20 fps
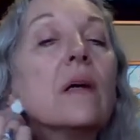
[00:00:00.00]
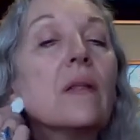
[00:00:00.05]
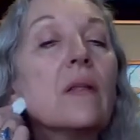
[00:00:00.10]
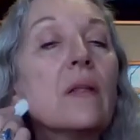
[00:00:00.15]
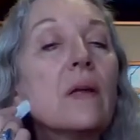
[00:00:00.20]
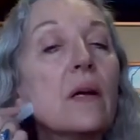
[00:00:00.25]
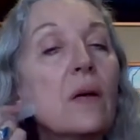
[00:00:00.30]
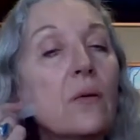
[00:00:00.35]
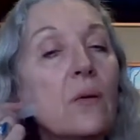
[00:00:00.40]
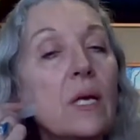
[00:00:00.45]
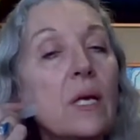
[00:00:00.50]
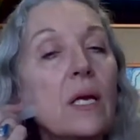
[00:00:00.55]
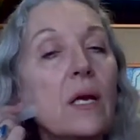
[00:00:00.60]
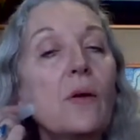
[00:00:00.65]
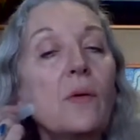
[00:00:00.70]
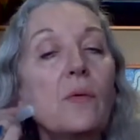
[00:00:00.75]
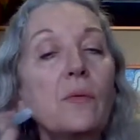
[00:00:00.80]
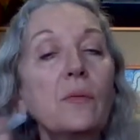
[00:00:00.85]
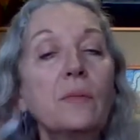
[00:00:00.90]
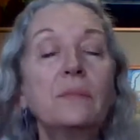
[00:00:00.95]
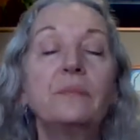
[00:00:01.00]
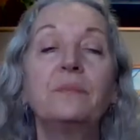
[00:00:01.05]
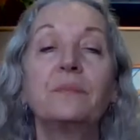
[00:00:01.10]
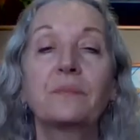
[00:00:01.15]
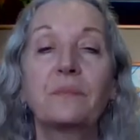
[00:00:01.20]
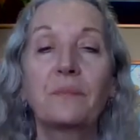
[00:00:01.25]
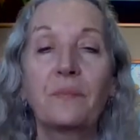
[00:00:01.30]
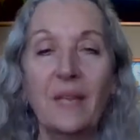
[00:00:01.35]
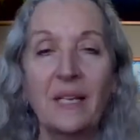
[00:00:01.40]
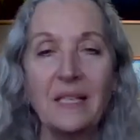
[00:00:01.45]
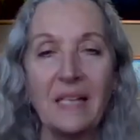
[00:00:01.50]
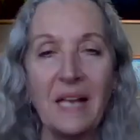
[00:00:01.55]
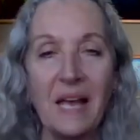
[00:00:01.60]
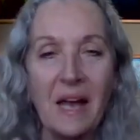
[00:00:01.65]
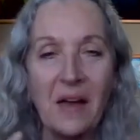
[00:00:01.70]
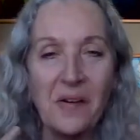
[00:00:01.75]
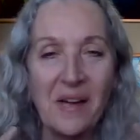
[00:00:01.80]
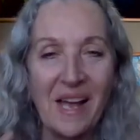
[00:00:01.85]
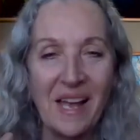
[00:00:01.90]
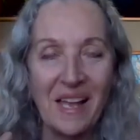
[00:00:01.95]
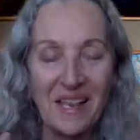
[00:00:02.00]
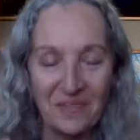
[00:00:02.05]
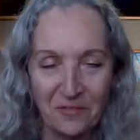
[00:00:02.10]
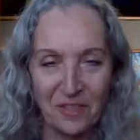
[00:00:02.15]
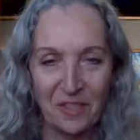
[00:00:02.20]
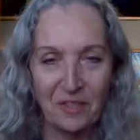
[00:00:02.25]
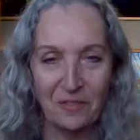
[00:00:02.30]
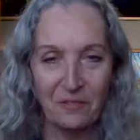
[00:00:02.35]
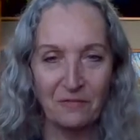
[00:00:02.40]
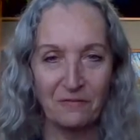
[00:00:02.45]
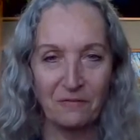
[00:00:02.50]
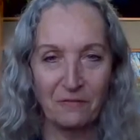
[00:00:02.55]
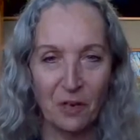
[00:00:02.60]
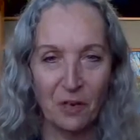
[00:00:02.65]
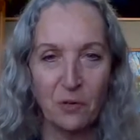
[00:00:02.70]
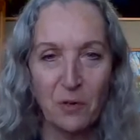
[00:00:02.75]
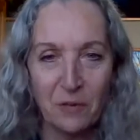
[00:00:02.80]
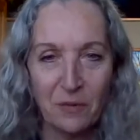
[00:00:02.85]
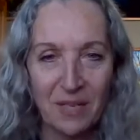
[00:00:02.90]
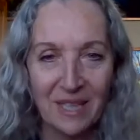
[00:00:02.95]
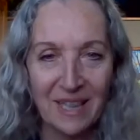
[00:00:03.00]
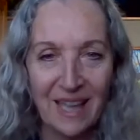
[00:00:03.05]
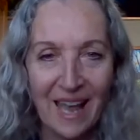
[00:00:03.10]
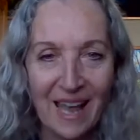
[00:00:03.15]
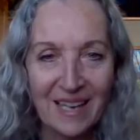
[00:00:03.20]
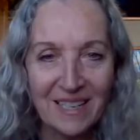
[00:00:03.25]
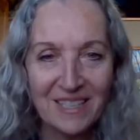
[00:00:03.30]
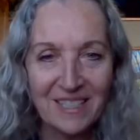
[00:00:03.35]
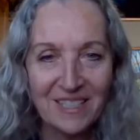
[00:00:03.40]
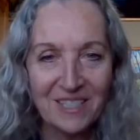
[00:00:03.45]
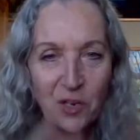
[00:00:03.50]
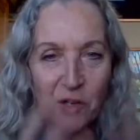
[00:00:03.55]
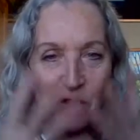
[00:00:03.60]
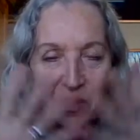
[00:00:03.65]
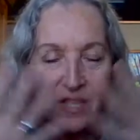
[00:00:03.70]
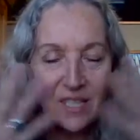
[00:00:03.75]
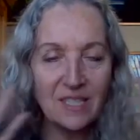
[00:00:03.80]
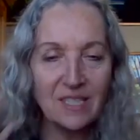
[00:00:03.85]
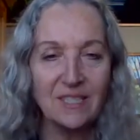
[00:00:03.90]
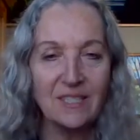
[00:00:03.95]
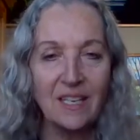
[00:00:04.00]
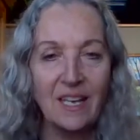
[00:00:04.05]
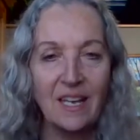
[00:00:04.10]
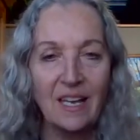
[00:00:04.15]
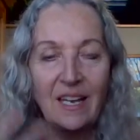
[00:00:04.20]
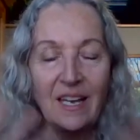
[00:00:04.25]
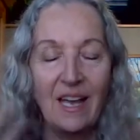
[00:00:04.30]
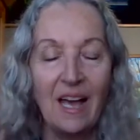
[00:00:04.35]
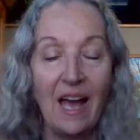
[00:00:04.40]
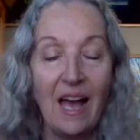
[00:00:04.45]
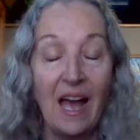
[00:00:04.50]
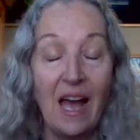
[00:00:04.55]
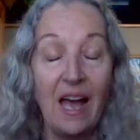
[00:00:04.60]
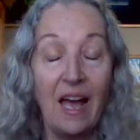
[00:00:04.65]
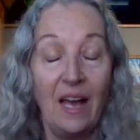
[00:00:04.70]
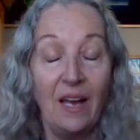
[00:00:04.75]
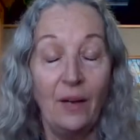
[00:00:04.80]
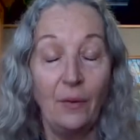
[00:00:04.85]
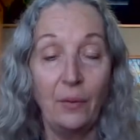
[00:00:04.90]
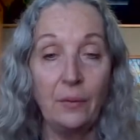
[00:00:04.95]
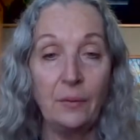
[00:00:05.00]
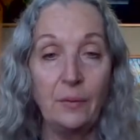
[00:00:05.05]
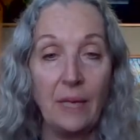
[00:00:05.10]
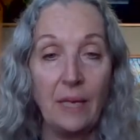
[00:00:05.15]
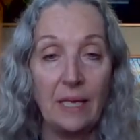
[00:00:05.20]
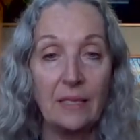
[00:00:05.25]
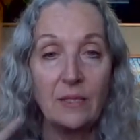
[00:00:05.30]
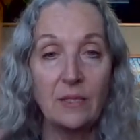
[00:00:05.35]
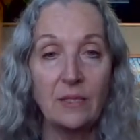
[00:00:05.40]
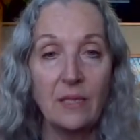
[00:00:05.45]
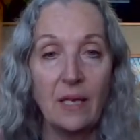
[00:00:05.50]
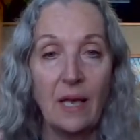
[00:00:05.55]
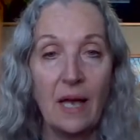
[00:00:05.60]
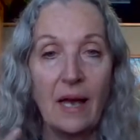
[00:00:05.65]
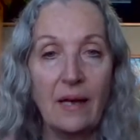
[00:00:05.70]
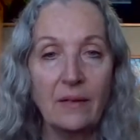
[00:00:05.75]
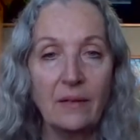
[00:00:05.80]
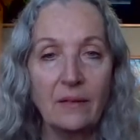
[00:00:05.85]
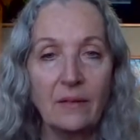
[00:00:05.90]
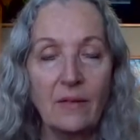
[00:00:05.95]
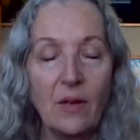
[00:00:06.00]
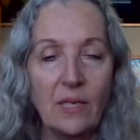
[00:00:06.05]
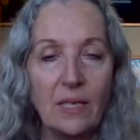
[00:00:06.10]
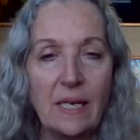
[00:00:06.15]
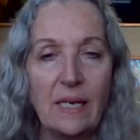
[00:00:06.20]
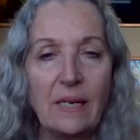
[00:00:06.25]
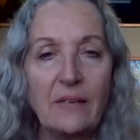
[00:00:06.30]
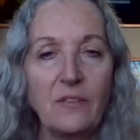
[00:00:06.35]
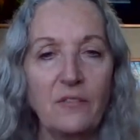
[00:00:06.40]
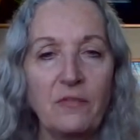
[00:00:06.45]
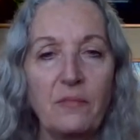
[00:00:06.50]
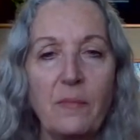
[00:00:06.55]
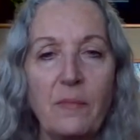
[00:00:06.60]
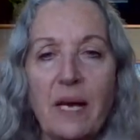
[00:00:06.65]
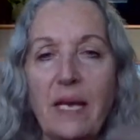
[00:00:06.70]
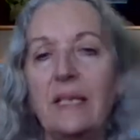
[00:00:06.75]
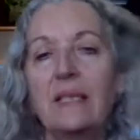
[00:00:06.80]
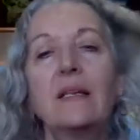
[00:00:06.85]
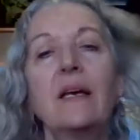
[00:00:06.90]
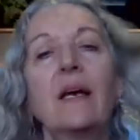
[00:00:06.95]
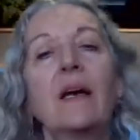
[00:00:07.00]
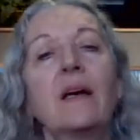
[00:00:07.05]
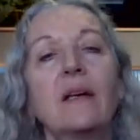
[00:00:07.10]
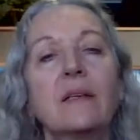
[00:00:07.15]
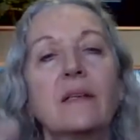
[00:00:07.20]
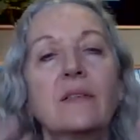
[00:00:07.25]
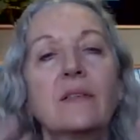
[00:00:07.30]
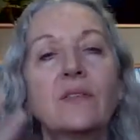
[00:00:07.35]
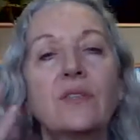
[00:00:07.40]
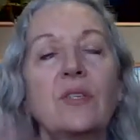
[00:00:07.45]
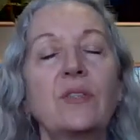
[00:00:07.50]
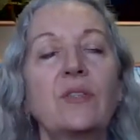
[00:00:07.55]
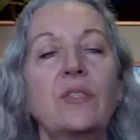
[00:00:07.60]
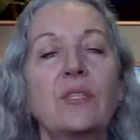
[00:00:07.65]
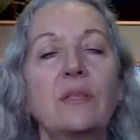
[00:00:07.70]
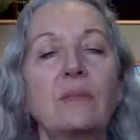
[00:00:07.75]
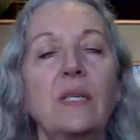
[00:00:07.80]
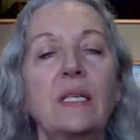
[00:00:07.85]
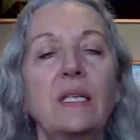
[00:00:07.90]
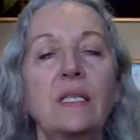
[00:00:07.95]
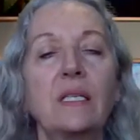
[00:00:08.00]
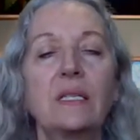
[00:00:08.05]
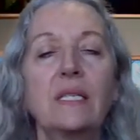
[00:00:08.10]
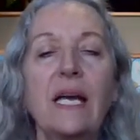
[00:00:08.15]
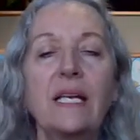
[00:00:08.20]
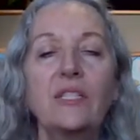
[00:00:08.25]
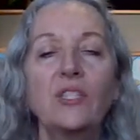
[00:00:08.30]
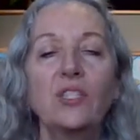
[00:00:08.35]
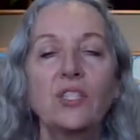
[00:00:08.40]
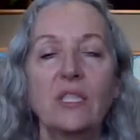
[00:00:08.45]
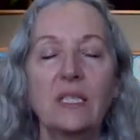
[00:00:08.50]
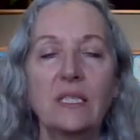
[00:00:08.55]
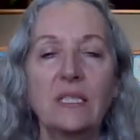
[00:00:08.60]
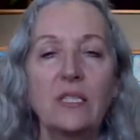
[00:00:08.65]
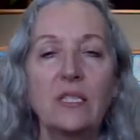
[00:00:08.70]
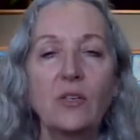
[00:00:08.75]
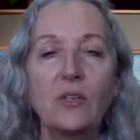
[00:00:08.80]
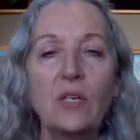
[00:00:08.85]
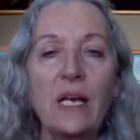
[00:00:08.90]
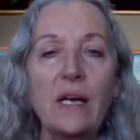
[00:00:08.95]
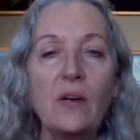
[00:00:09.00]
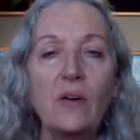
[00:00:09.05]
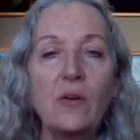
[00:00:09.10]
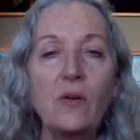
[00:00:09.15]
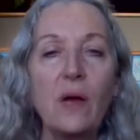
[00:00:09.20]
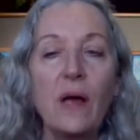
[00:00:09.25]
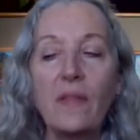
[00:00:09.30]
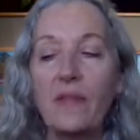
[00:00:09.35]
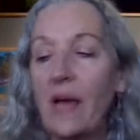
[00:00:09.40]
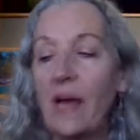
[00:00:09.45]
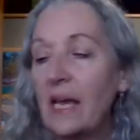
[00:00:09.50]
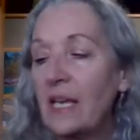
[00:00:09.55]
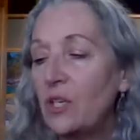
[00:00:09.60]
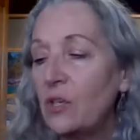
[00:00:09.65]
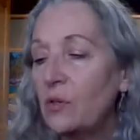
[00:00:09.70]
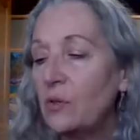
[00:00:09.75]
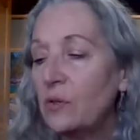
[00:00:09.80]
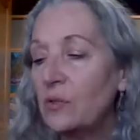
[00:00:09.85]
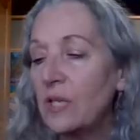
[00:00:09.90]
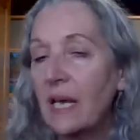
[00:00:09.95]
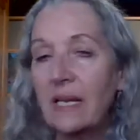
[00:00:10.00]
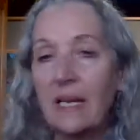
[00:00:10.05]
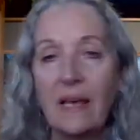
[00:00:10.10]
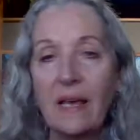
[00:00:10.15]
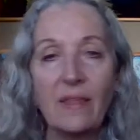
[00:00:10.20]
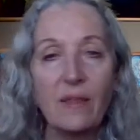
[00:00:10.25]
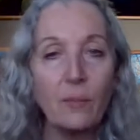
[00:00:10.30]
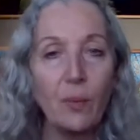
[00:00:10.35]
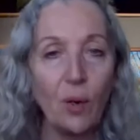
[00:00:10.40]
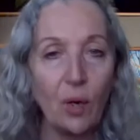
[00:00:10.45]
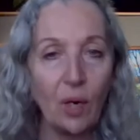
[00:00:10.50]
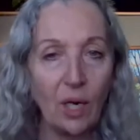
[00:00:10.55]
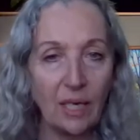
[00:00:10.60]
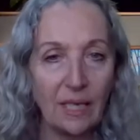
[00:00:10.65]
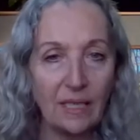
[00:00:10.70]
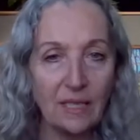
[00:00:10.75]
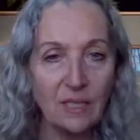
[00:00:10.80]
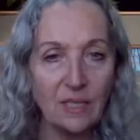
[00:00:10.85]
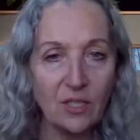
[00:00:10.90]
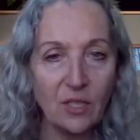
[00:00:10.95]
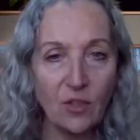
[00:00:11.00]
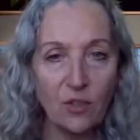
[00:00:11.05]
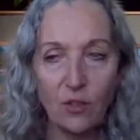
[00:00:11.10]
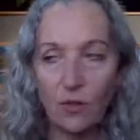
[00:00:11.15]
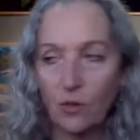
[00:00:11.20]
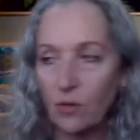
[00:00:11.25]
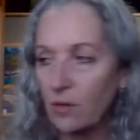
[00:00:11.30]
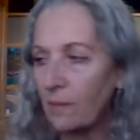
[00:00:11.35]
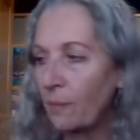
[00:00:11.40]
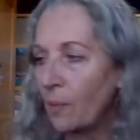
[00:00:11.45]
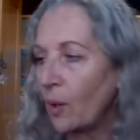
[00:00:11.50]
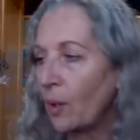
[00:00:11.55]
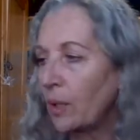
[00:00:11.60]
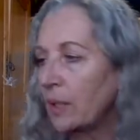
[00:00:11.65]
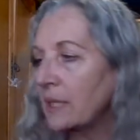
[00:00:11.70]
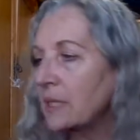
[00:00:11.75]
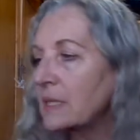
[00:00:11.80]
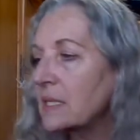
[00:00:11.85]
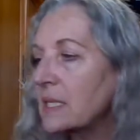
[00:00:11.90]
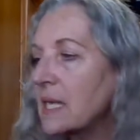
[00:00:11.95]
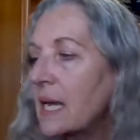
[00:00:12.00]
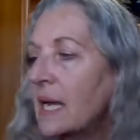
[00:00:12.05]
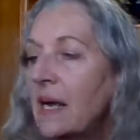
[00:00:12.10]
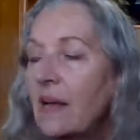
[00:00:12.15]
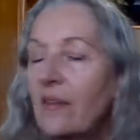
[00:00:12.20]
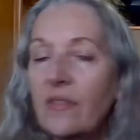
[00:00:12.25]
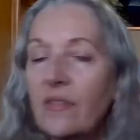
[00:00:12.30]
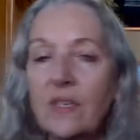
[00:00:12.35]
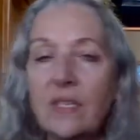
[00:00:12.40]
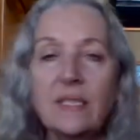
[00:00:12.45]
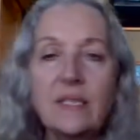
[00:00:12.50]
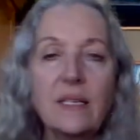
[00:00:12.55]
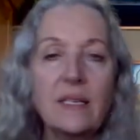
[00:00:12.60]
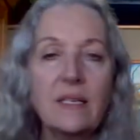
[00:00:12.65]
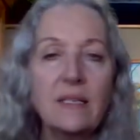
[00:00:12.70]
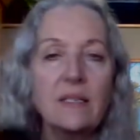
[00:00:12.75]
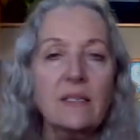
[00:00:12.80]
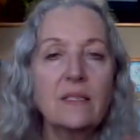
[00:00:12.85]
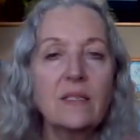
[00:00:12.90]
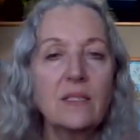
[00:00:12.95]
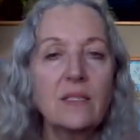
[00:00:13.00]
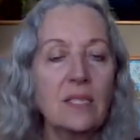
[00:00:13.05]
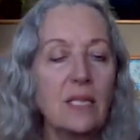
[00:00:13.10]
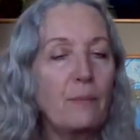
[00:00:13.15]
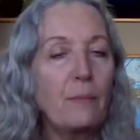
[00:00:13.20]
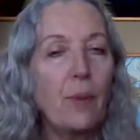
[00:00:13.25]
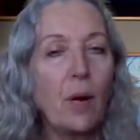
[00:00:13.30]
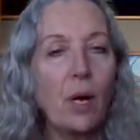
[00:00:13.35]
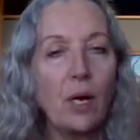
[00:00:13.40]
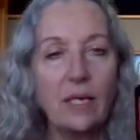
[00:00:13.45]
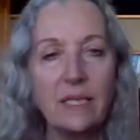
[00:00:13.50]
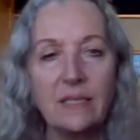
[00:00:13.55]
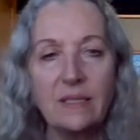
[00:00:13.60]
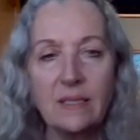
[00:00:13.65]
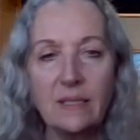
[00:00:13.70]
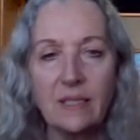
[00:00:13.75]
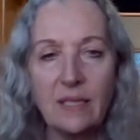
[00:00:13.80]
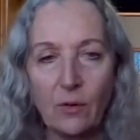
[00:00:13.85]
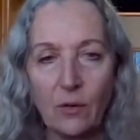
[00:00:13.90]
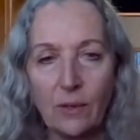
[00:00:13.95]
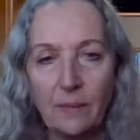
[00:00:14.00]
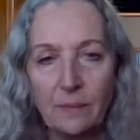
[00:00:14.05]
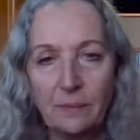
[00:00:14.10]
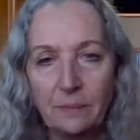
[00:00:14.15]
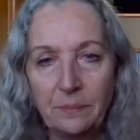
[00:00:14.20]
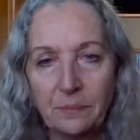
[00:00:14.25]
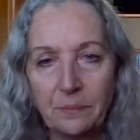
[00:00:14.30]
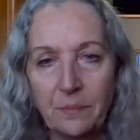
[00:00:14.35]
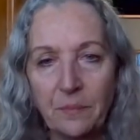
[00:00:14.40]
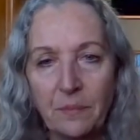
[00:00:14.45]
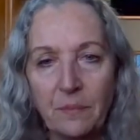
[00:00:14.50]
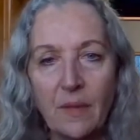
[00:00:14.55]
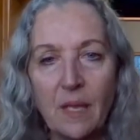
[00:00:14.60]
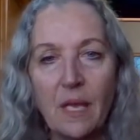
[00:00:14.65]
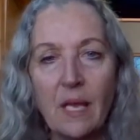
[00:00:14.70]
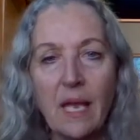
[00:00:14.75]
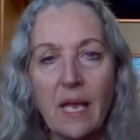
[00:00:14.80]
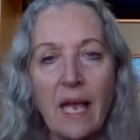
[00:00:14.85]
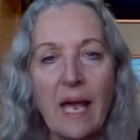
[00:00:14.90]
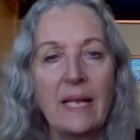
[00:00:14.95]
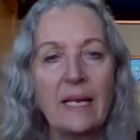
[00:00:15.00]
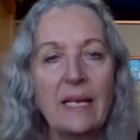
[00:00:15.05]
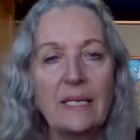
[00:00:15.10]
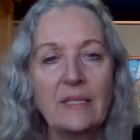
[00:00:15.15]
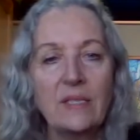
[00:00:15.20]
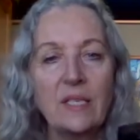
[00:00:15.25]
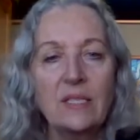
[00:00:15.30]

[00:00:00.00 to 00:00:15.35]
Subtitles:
There we go. Now I feel very relaxed. All this has gone out of my system, any tension. So now I use another product, the third product. This is the body serum. And as I